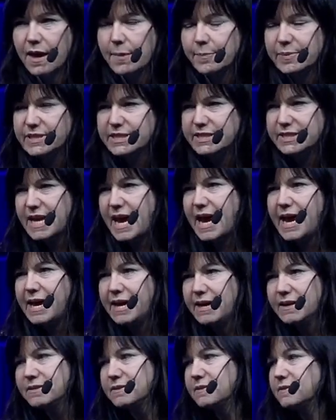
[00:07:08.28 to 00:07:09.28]
But
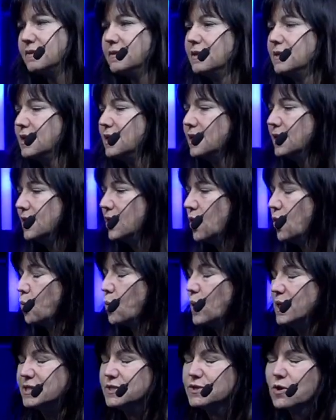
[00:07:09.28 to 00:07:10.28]
today,
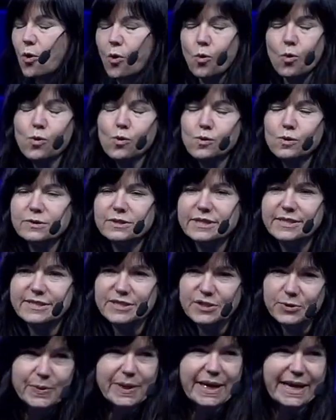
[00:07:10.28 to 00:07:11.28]
what's old is
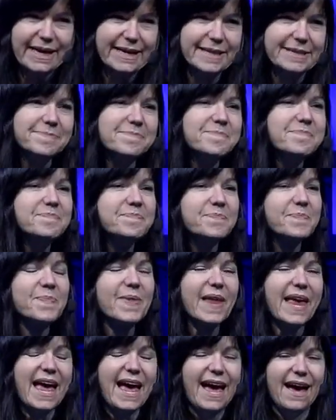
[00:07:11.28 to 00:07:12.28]
new again,
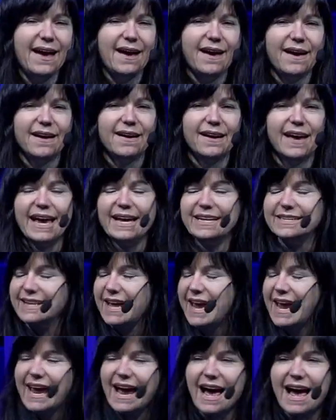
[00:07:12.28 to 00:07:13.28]
and
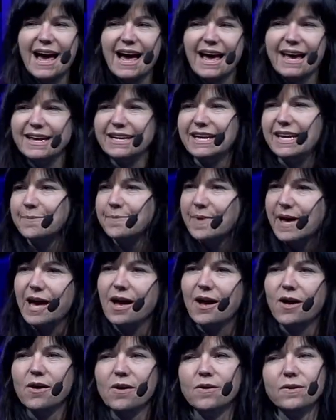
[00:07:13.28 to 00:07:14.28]
AI and
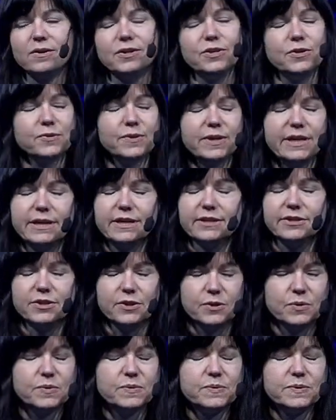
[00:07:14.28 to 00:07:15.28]
ML you'll hear
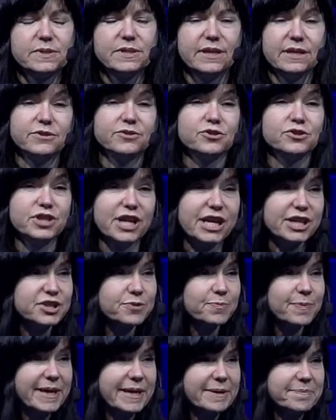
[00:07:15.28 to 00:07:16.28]
used
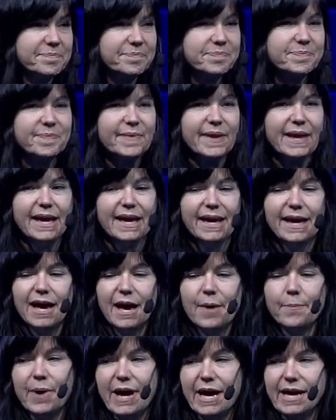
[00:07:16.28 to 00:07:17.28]
interchangeably.
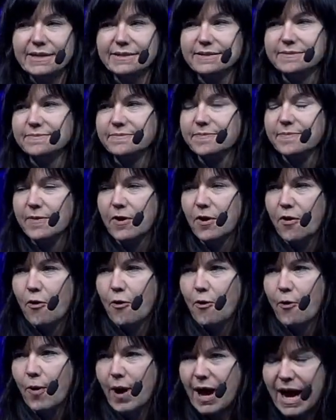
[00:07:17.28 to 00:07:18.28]
But
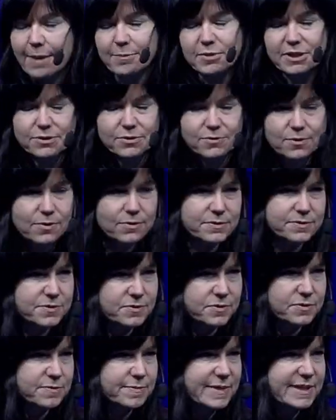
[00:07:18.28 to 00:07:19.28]
I'm a little old
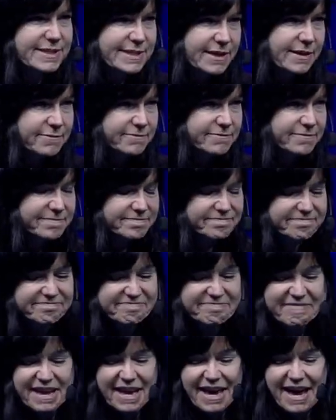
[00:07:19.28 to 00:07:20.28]
school myself,
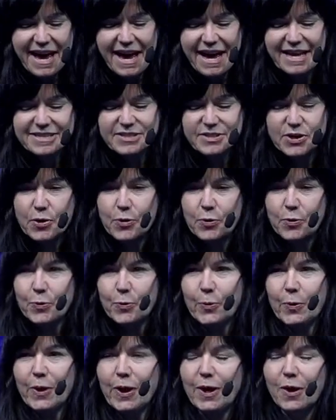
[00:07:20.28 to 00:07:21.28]

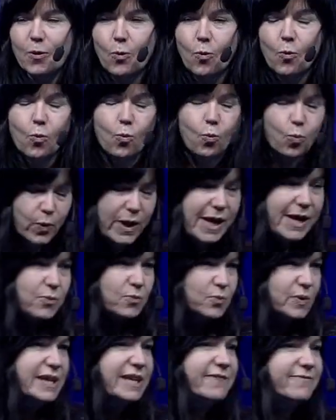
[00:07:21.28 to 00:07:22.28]
so we
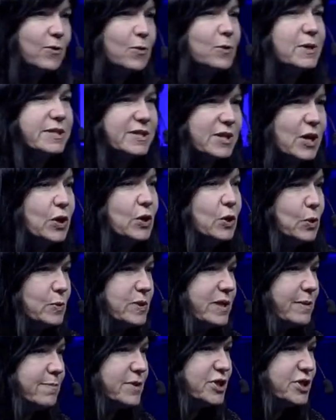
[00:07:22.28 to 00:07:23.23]
really focus on using